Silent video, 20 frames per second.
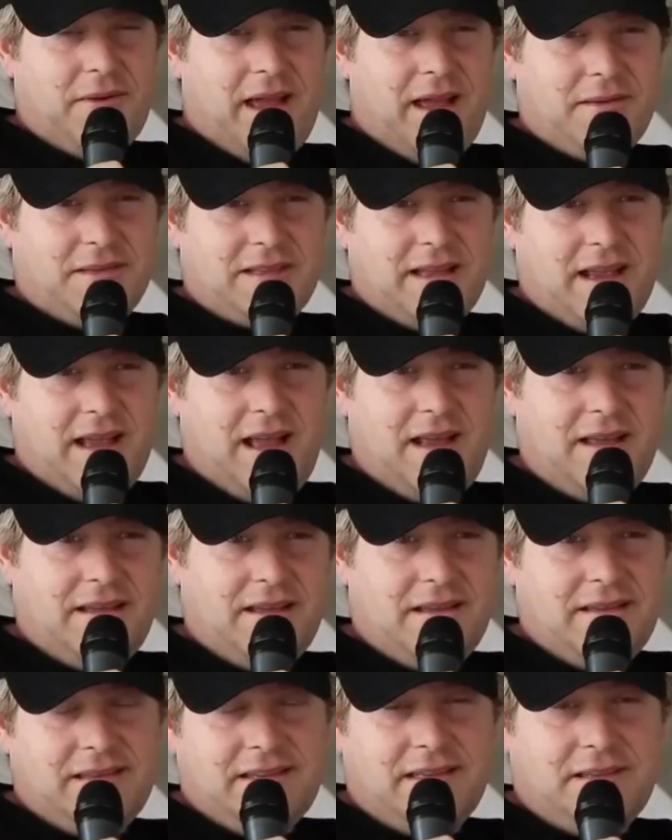and Wyatt was like, I
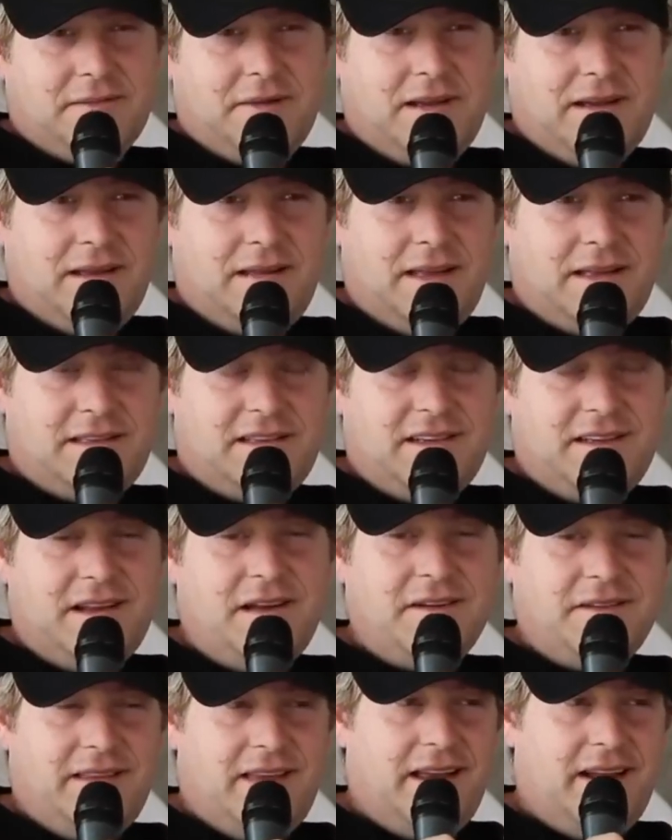just want to let you
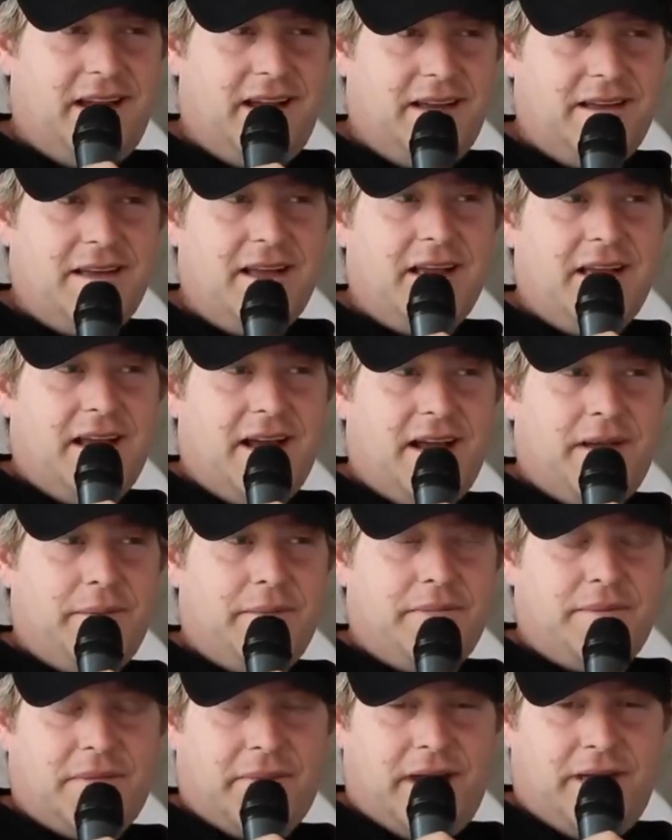know that
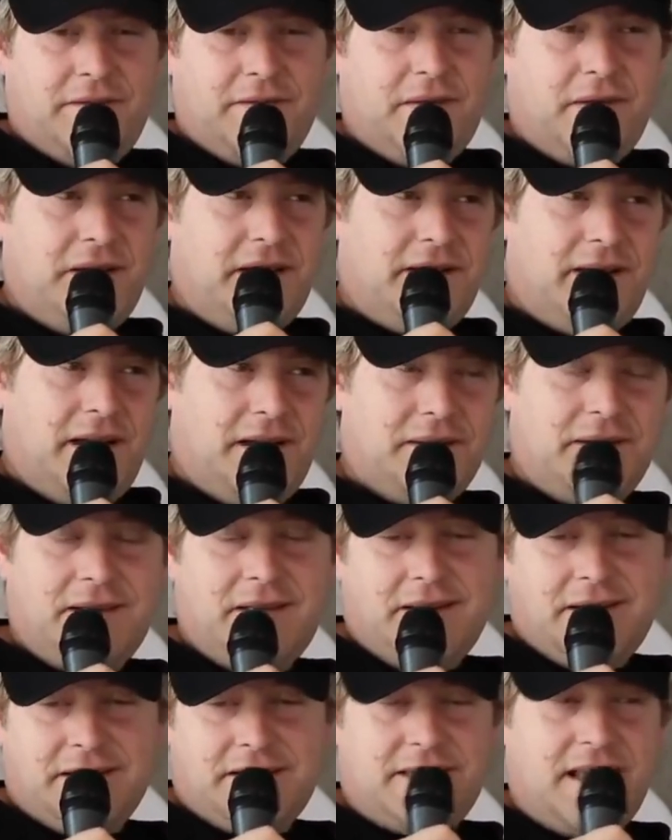I voted
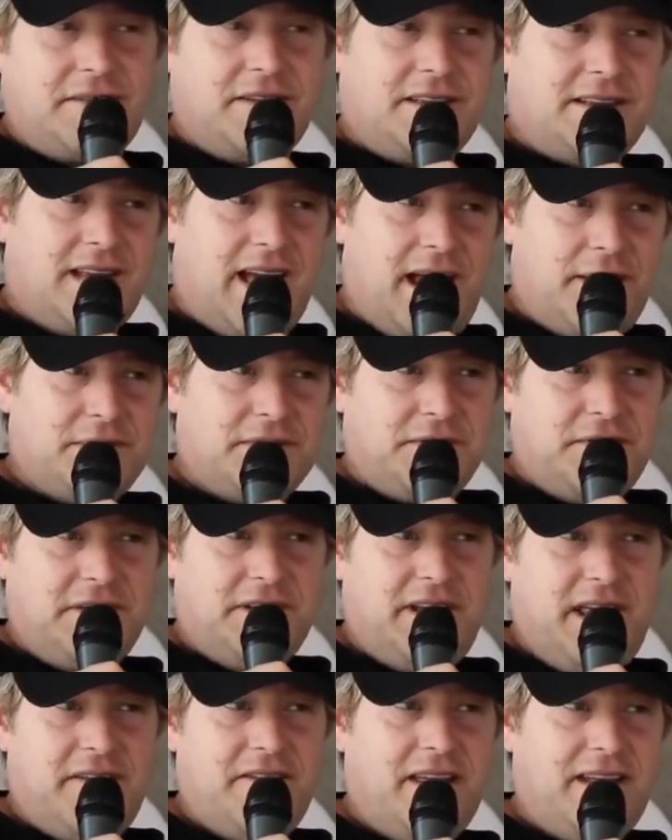7 times for
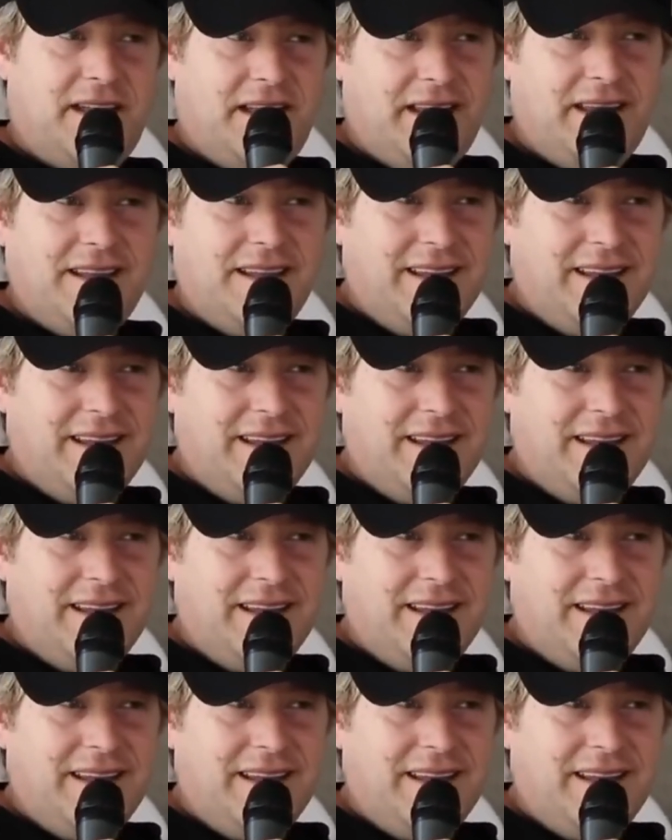David.